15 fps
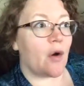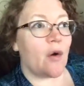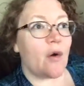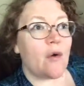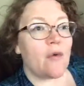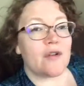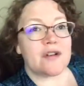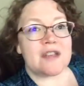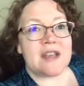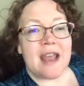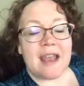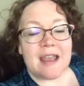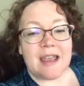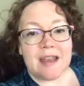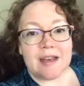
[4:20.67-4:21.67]

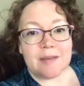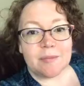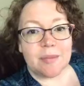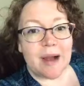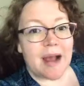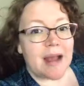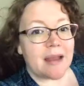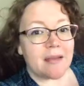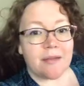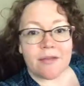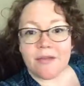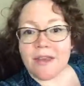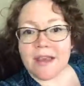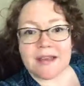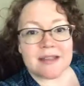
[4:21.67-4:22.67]
overtaken by
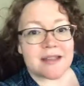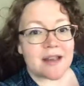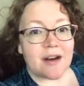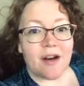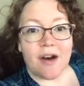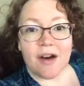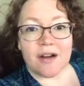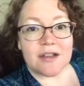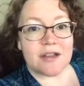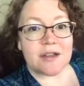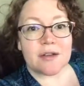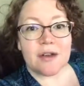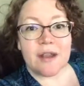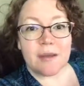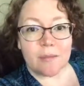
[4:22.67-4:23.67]
things that aren't
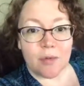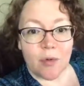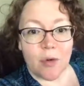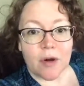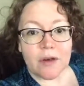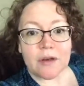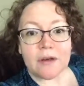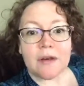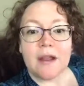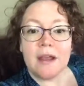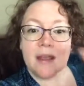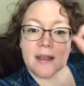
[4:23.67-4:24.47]
important.